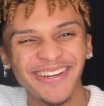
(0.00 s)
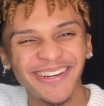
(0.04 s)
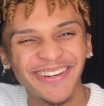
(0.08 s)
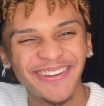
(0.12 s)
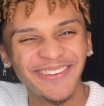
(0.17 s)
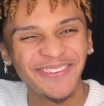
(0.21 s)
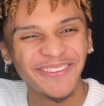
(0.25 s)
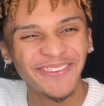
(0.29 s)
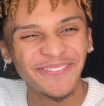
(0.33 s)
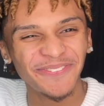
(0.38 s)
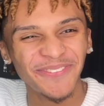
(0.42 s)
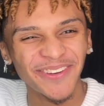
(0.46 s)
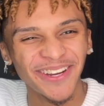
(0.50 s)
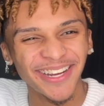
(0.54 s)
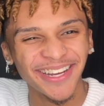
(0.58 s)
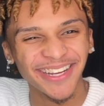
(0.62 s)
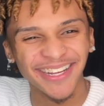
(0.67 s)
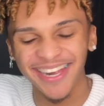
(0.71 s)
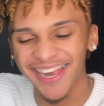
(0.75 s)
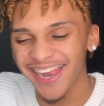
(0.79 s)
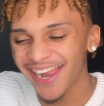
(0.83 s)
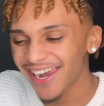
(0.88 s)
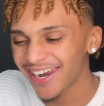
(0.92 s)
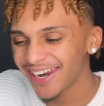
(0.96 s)
Who the fuck?
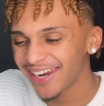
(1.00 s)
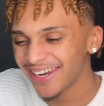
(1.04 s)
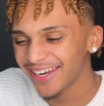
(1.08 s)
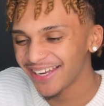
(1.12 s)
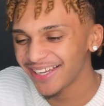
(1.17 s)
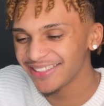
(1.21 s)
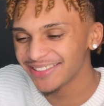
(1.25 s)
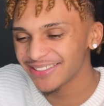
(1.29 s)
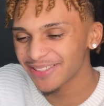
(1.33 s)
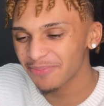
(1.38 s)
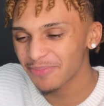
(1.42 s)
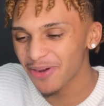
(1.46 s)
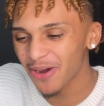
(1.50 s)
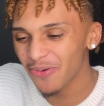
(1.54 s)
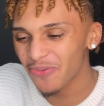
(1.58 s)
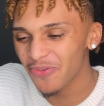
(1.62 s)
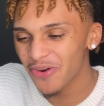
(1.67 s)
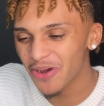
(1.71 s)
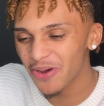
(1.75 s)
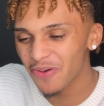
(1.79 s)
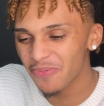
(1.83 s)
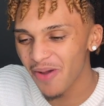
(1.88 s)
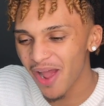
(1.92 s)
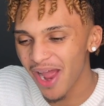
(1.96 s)
He talking about.
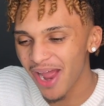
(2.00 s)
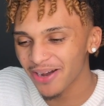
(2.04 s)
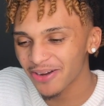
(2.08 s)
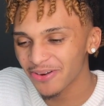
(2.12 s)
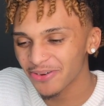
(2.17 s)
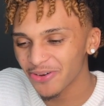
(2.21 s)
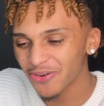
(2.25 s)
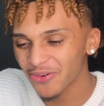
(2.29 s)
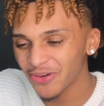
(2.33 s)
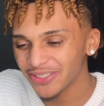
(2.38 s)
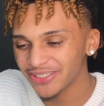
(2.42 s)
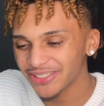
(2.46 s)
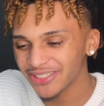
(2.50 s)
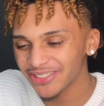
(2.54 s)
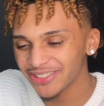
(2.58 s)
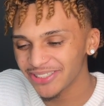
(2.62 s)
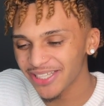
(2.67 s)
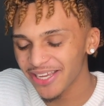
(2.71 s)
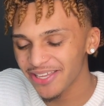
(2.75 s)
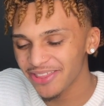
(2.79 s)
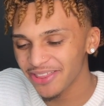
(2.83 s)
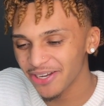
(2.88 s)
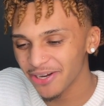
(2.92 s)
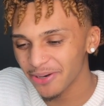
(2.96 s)
Well, I don't know what to
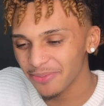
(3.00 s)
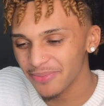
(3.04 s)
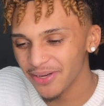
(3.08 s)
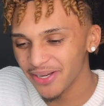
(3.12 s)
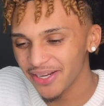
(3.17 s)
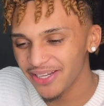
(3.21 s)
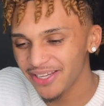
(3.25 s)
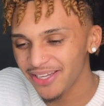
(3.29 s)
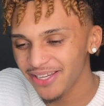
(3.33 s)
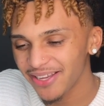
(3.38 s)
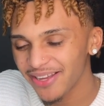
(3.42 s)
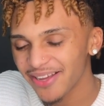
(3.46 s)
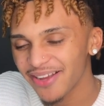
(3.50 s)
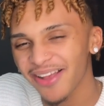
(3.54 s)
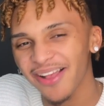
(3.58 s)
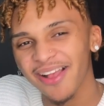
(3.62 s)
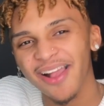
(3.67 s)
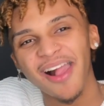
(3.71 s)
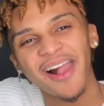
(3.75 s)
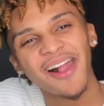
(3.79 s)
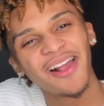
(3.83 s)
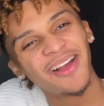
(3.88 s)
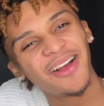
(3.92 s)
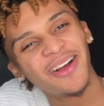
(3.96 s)
say there, buddy.
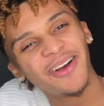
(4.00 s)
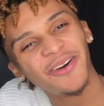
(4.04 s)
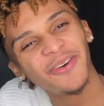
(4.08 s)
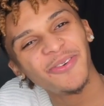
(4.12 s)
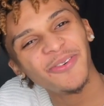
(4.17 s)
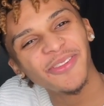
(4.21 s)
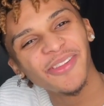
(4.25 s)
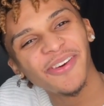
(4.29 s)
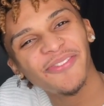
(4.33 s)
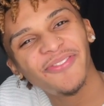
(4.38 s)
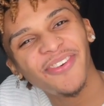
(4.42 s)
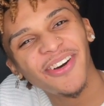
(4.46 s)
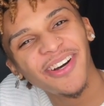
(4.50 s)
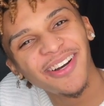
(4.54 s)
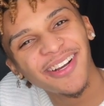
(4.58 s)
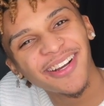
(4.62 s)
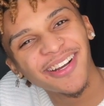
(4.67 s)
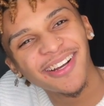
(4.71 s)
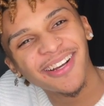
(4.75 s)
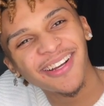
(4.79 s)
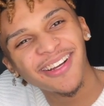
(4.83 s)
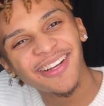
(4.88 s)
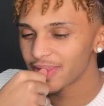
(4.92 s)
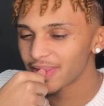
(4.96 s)
Who the fuck?
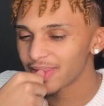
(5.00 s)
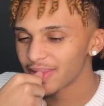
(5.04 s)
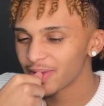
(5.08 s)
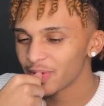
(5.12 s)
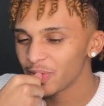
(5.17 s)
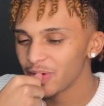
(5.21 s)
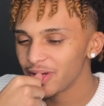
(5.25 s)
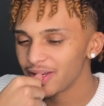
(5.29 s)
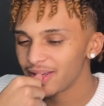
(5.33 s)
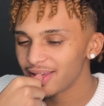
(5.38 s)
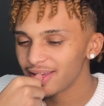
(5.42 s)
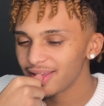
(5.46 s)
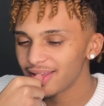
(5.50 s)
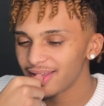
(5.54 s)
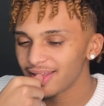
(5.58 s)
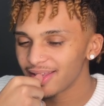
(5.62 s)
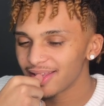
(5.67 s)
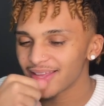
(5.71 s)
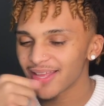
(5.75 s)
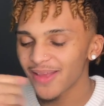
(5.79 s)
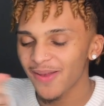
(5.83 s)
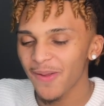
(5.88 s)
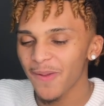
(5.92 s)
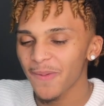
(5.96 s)
What?
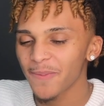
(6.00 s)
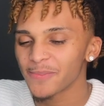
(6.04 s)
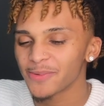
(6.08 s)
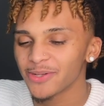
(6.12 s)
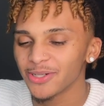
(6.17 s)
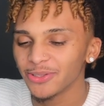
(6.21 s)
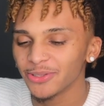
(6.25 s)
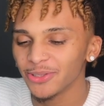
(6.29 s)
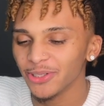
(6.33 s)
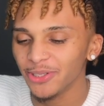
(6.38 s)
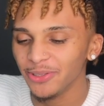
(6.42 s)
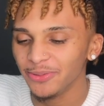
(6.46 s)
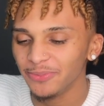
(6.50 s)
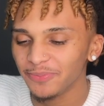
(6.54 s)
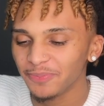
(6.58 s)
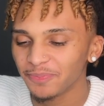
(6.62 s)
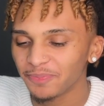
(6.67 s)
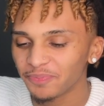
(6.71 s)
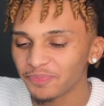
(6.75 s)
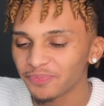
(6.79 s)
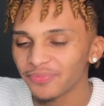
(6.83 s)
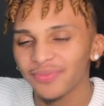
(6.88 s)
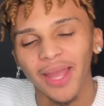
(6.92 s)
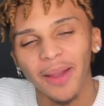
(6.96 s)
Okay.
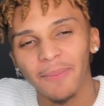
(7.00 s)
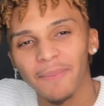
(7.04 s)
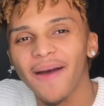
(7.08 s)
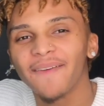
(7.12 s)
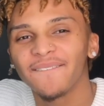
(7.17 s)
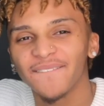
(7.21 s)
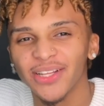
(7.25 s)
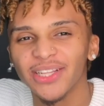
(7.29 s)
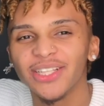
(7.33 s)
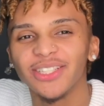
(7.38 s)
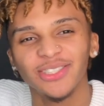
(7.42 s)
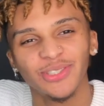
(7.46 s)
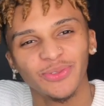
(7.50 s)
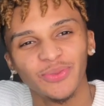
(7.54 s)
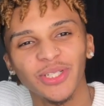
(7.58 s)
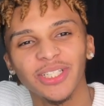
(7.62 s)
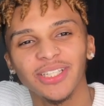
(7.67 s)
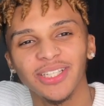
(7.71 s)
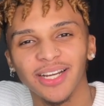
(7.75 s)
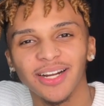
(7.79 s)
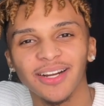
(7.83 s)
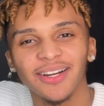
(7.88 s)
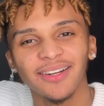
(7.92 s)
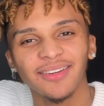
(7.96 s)
Now my feelings
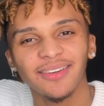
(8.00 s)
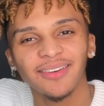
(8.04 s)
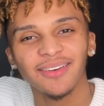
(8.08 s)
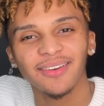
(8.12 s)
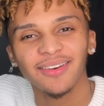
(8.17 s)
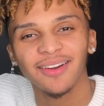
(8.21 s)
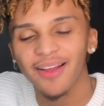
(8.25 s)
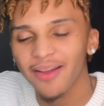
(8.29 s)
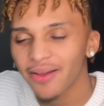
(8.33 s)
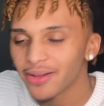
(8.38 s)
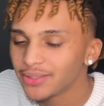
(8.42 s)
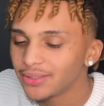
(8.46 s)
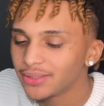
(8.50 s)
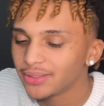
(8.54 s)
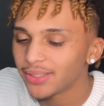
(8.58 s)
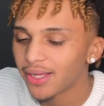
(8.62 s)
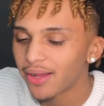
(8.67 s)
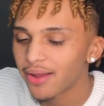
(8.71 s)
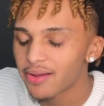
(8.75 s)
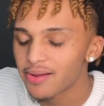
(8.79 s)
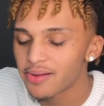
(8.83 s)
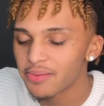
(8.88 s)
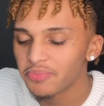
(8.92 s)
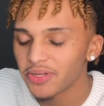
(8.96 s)
really hurt.
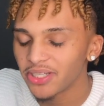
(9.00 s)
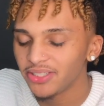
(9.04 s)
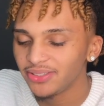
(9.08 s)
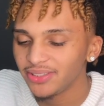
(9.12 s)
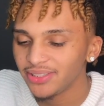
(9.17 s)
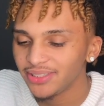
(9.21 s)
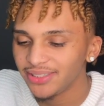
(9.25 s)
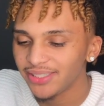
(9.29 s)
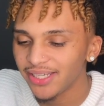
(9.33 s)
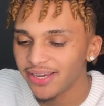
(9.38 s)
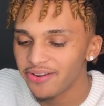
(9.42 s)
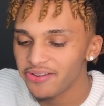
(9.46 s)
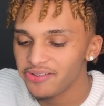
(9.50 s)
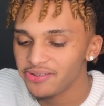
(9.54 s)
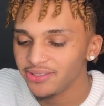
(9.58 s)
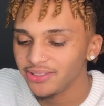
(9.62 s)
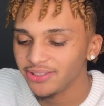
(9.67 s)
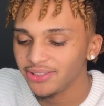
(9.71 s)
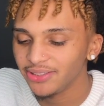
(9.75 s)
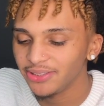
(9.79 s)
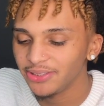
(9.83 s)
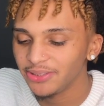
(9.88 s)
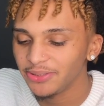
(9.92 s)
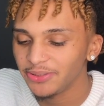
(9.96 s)
I'm about to say.
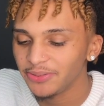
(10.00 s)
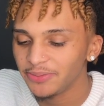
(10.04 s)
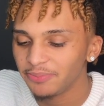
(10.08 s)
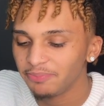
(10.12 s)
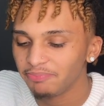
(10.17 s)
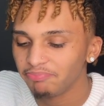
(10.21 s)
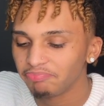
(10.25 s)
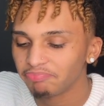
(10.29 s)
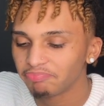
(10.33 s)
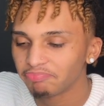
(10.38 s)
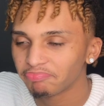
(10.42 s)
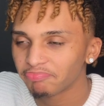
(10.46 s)
Um.